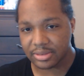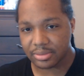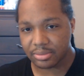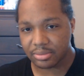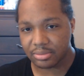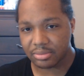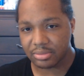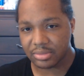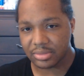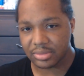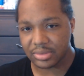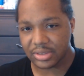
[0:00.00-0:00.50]

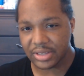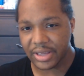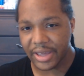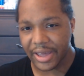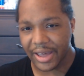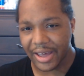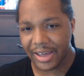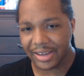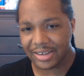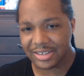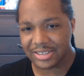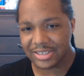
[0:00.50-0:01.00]
Yeah, because
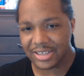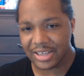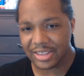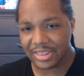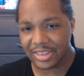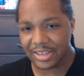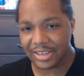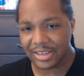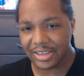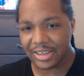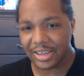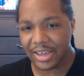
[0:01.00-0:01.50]
I think it
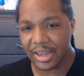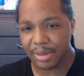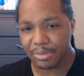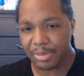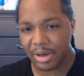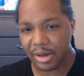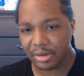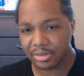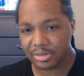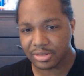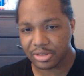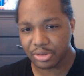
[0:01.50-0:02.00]
came out in
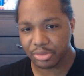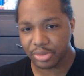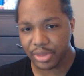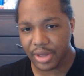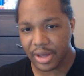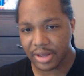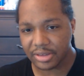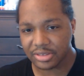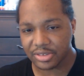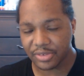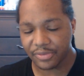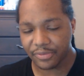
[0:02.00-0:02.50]
two thousand
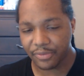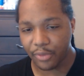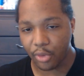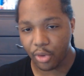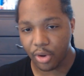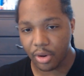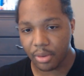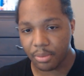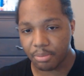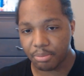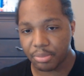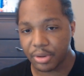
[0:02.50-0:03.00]
four.
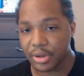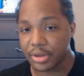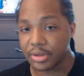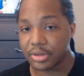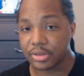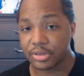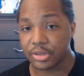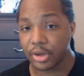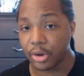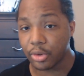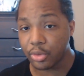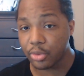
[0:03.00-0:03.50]
But don't
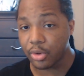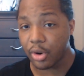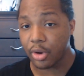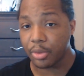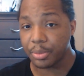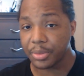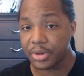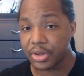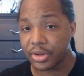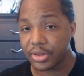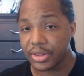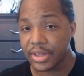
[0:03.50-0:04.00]
quote me on
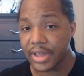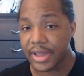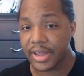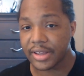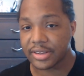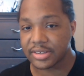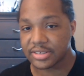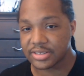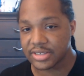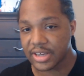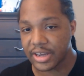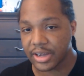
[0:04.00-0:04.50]
that, because I
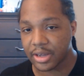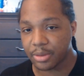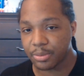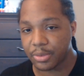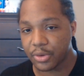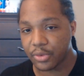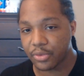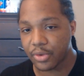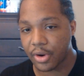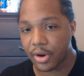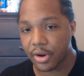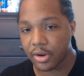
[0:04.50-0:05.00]
could be wrong.
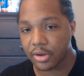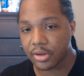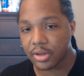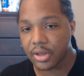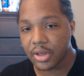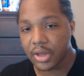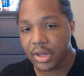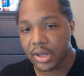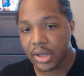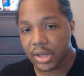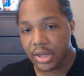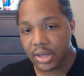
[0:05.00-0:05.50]

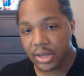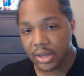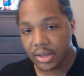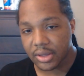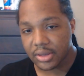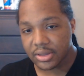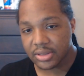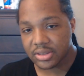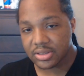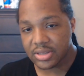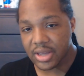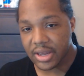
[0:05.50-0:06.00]

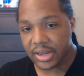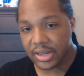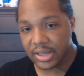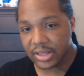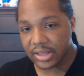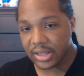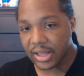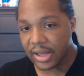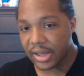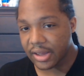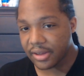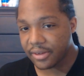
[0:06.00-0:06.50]
Second
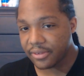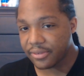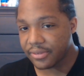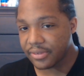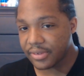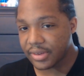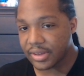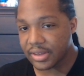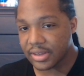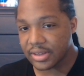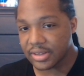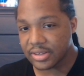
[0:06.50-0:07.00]
Life
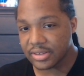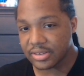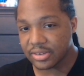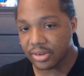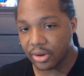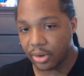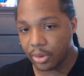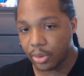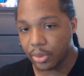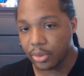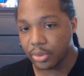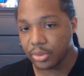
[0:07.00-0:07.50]
is
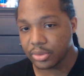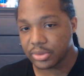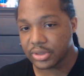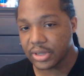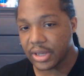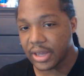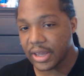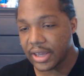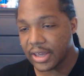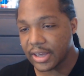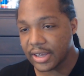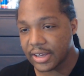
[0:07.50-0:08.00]
old,
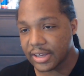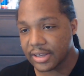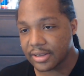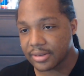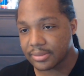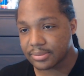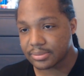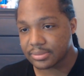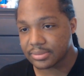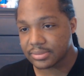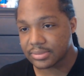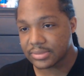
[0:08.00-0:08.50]
and
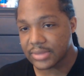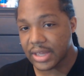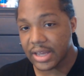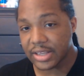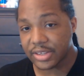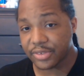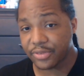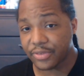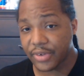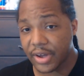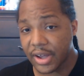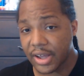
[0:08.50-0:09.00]
that's
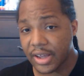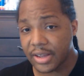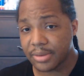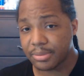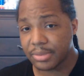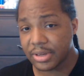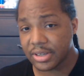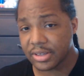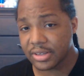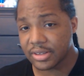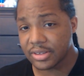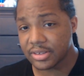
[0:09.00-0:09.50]
fine
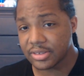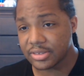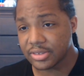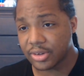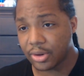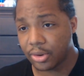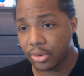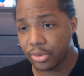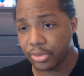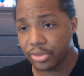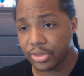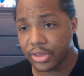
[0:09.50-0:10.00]
because old
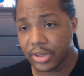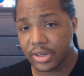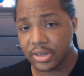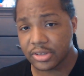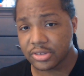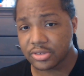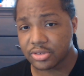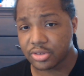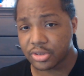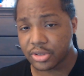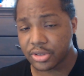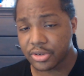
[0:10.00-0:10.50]
things are
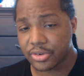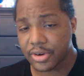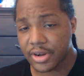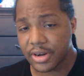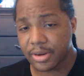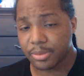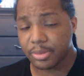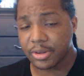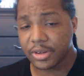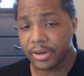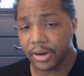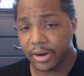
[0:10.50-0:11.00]
incredibly
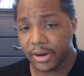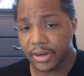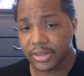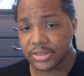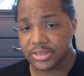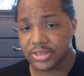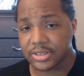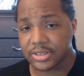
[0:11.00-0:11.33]
awesome.